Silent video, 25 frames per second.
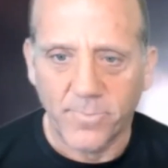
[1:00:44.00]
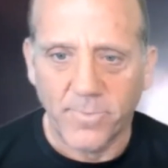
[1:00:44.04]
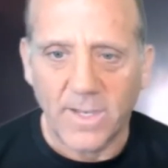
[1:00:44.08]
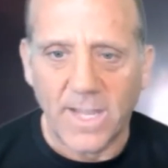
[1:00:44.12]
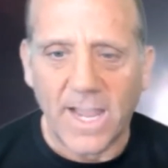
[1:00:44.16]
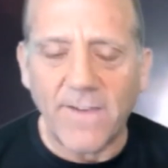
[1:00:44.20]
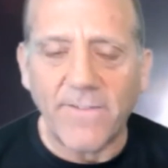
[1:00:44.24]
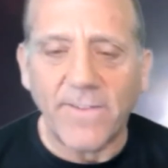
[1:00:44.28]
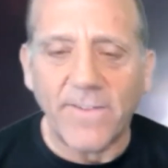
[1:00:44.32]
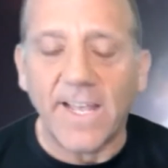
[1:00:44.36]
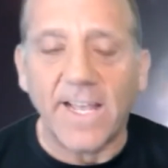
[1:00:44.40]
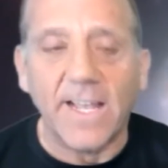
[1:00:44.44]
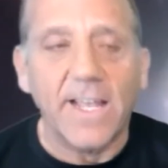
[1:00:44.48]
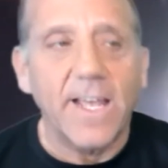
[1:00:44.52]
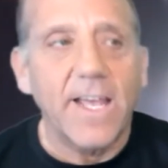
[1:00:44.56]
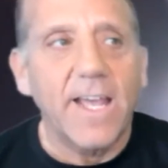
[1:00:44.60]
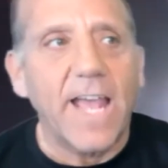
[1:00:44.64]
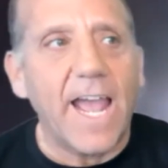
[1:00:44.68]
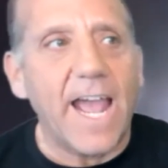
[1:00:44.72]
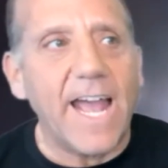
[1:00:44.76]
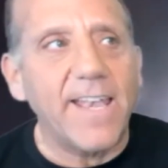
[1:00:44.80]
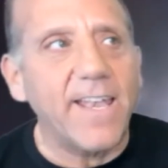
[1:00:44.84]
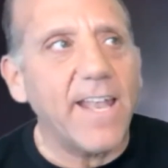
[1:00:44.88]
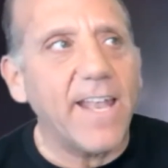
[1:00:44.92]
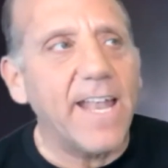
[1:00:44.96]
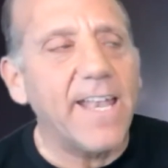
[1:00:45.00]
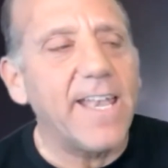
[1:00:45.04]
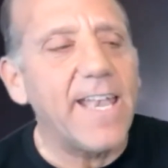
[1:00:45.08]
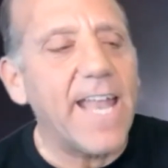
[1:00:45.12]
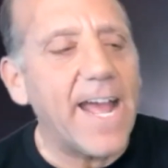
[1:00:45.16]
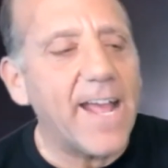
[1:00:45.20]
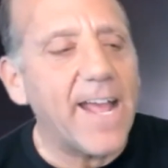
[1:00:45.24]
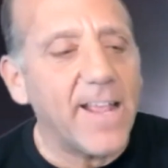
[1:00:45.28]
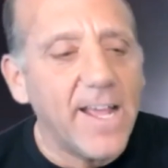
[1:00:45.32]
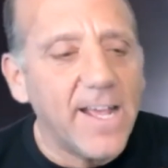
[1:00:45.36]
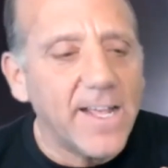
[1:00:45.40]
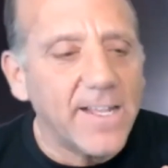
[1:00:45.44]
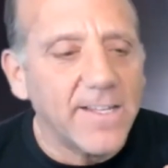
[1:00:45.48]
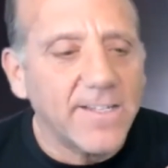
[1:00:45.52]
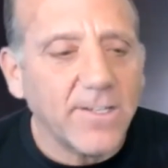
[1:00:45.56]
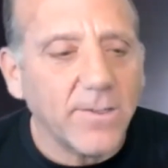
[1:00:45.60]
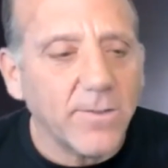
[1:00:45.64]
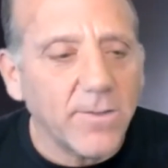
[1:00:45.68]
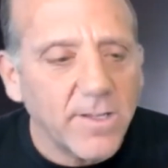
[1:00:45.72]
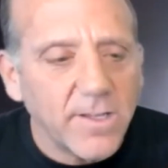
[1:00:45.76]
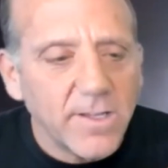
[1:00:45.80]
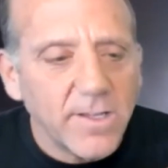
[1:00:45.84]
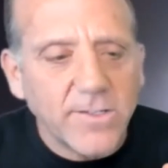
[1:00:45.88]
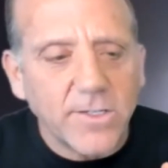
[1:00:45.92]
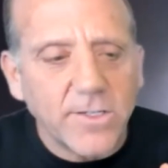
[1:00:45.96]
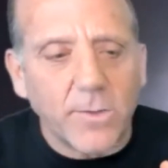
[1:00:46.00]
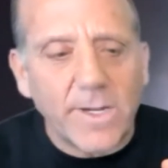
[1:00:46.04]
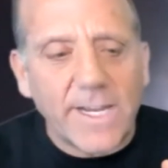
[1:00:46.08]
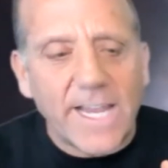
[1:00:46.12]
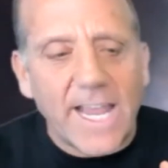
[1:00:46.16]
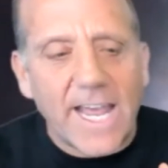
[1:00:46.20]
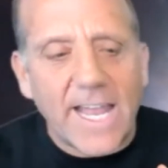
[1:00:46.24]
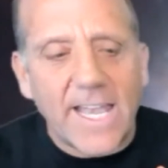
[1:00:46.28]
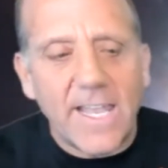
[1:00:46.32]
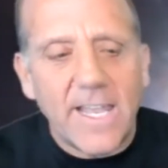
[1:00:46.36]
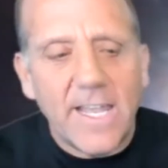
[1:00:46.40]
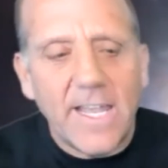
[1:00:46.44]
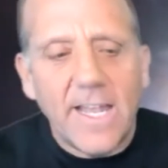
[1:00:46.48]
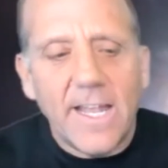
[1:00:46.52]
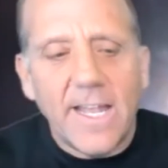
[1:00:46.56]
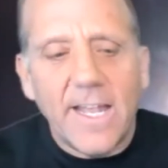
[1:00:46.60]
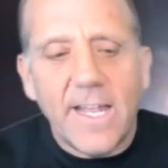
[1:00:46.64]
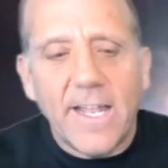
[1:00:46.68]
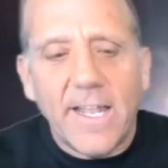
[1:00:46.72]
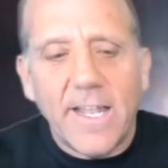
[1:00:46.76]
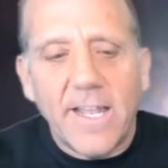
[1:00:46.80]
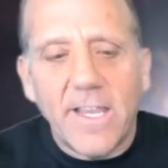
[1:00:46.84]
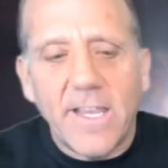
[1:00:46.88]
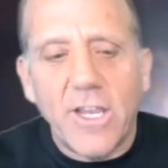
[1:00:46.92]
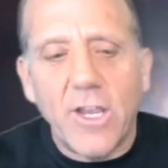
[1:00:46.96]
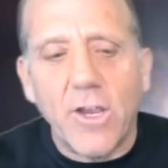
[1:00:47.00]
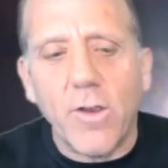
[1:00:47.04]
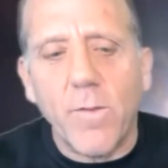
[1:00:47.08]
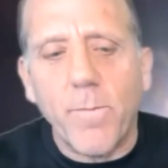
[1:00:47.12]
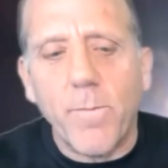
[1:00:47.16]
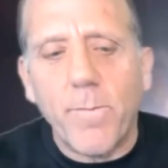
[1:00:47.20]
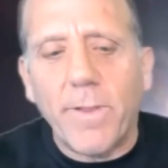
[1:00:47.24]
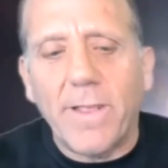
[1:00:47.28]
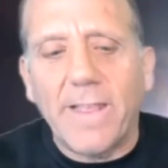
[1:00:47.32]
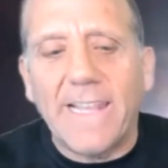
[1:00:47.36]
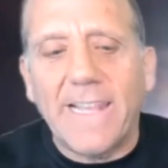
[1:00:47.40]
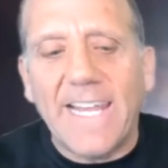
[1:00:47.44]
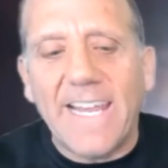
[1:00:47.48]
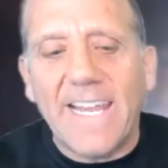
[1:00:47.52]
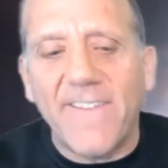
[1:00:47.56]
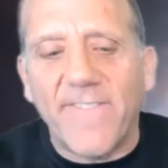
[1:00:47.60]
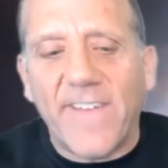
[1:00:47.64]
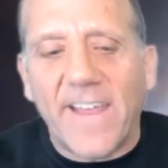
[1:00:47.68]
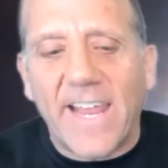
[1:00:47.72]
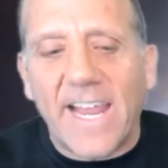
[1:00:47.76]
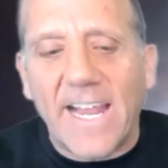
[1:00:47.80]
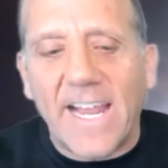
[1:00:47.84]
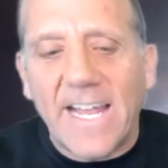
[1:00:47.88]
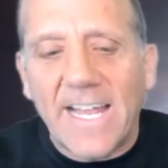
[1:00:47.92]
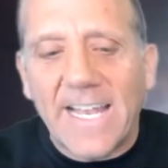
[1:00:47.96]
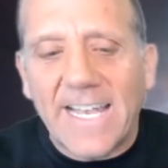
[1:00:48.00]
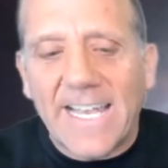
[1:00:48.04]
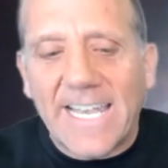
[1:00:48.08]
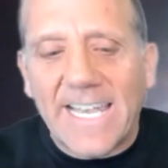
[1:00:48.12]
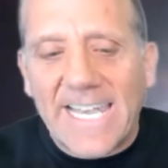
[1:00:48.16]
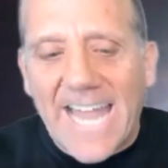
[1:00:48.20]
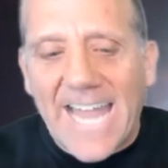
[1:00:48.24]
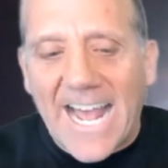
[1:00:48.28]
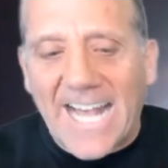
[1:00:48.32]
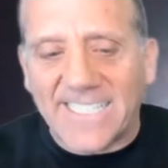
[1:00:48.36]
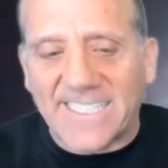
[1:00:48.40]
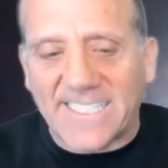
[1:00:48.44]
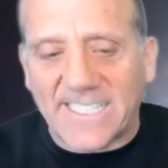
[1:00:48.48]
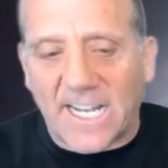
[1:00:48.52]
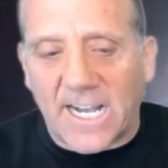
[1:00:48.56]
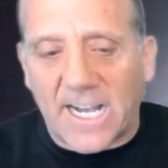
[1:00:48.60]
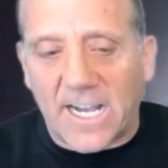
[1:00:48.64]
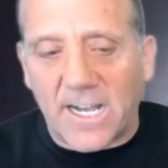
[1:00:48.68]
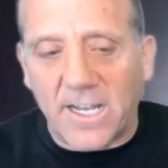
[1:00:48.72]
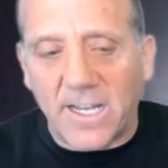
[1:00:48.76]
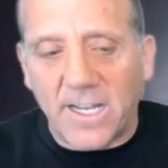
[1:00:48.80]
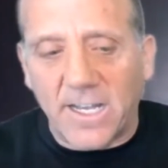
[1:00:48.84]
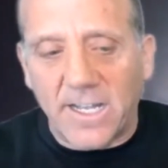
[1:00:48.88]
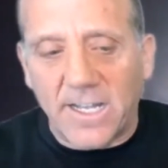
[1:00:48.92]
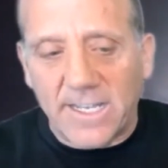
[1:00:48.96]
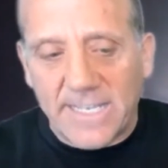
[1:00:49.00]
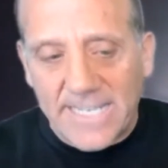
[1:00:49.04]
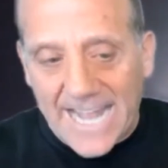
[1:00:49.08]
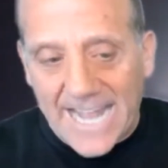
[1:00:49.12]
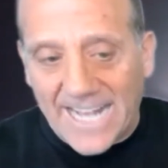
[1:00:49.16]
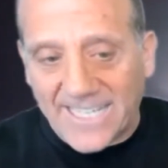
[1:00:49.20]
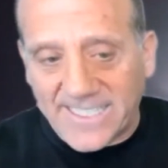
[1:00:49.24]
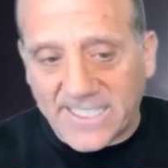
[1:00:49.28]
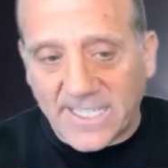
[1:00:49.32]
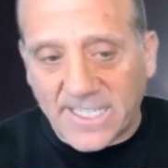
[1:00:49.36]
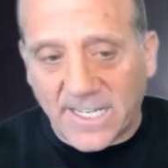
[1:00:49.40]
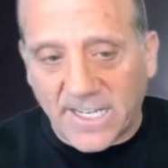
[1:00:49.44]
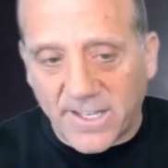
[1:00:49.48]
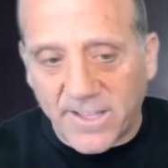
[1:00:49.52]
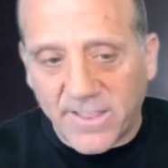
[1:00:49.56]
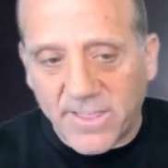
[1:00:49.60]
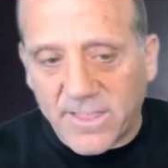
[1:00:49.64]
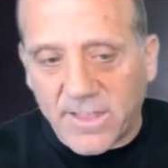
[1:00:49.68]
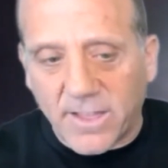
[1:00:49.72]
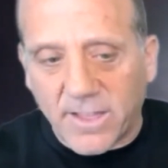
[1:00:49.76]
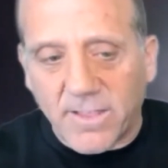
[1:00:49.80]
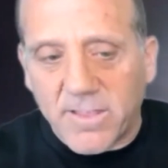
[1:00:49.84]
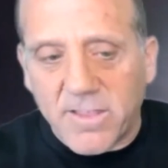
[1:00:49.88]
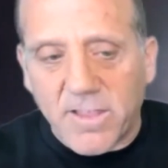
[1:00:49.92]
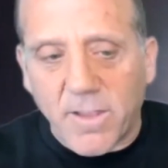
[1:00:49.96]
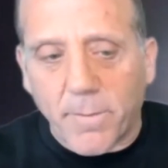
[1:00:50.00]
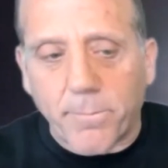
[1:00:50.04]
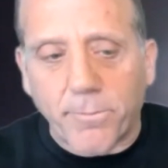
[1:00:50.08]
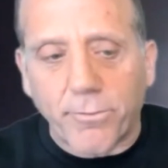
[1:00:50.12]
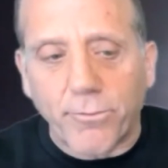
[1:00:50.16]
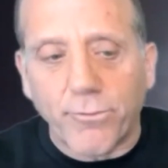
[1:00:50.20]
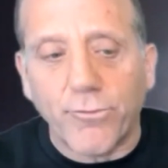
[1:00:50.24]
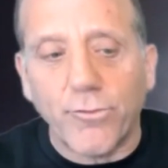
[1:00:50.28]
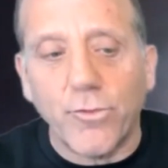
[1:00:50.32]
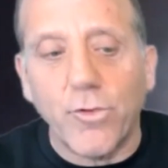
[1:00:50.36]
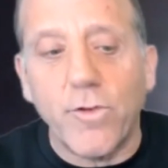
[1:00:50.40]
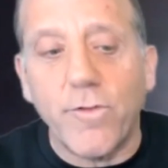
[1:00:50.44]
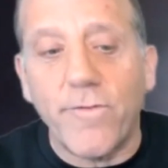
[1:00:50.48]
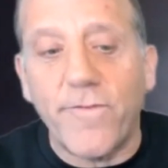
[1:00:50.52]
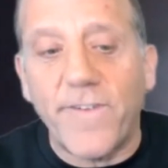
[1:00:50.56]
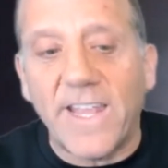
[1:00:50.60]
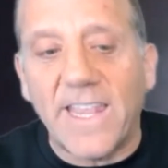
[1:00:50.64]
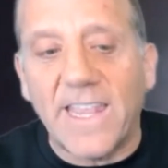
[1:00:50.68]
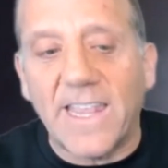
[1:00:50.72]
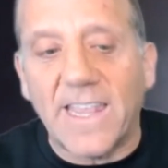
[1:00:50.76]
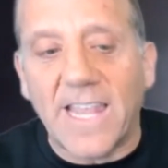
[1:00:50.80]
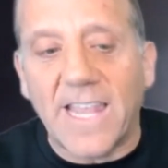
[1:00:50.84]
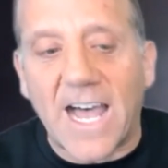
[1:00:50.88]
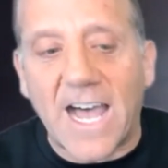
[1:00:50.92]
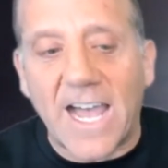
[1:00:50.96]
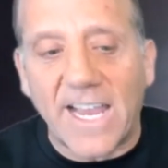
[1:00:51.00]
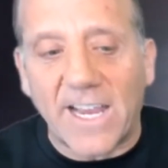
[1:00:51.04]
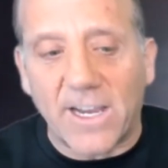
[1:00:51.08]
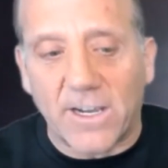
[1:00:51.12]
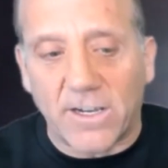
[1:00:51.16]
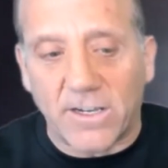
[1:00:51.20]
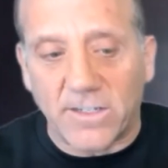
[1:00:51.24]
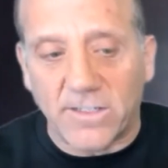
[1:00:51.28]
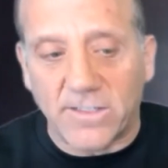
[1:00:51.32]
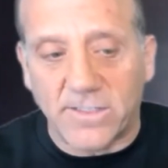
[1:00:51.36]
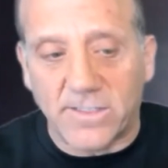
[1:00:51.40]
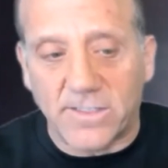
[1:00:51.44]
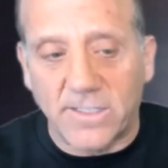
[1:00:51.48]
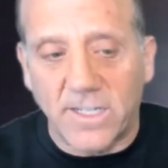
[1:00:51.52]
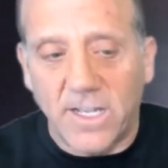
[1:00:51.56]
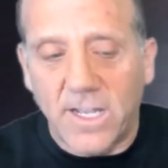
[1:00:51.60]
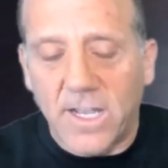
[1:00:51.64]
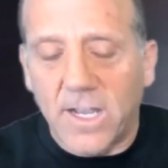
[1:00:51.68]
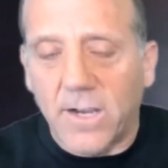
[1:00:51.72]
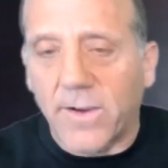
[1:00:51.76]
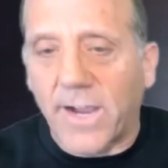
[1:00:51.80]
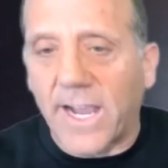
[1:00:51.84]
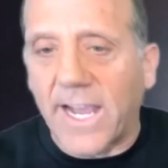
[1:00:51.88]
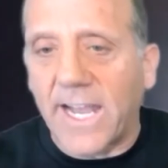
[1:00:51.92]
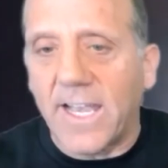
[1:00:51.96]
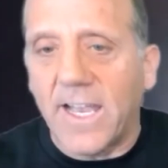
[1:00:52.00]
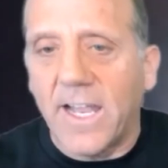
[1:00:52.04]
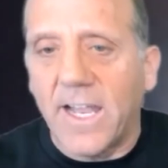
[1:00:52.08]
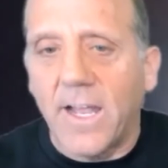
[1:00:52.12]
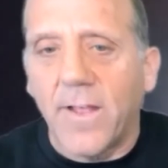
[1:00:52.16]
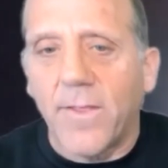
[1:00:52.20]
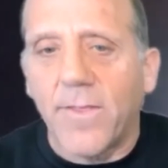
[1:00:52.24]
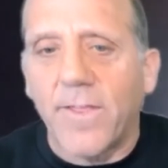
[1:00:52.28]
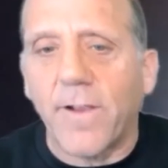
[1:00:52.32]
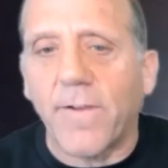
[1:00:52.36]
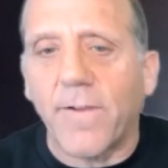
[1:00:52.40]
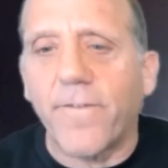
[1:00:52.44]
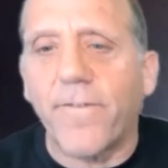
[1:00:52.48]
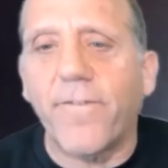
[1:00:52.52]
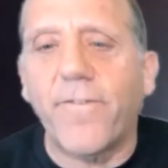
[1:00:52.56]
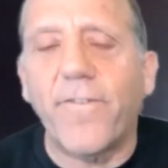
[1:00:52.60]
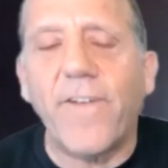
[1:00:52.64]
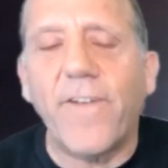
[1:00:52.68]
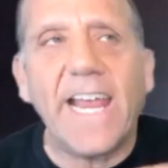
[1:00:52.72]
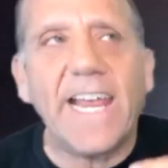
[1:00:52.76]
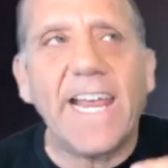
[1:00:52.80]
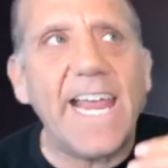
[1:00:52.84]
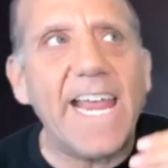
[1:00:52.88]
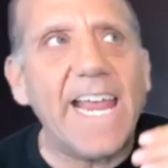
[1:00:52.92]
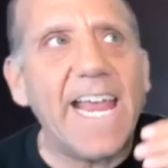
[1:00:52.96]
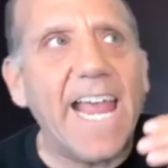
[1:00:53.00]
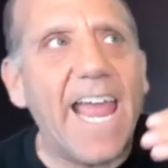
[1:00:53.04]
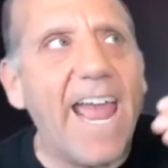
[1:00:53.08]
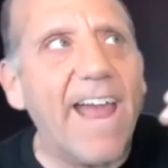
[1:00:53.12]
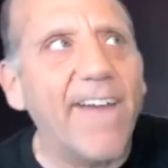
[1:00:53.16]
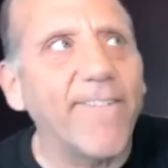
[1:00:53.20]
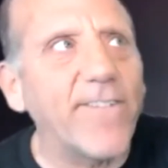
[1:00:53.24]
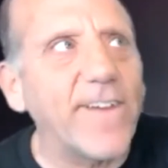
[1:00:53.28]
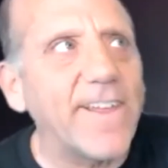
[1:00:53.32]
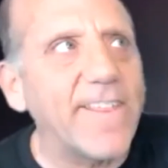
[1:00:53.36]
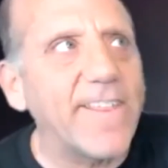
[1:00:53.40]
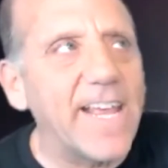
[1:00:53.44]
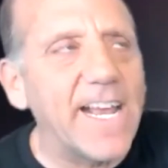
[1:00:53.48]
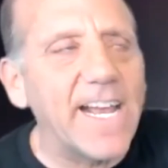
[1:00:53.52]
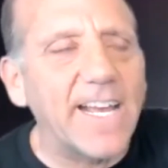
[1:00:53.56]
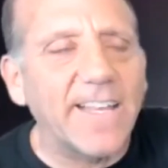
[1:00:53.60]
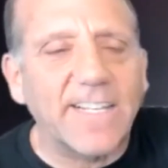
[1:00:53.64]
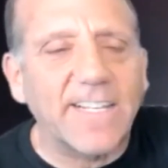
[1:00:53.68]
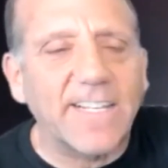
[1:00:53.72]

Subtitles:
Everything. And that, so again, you're believing NASA, the proven liars, right? They're faking everything.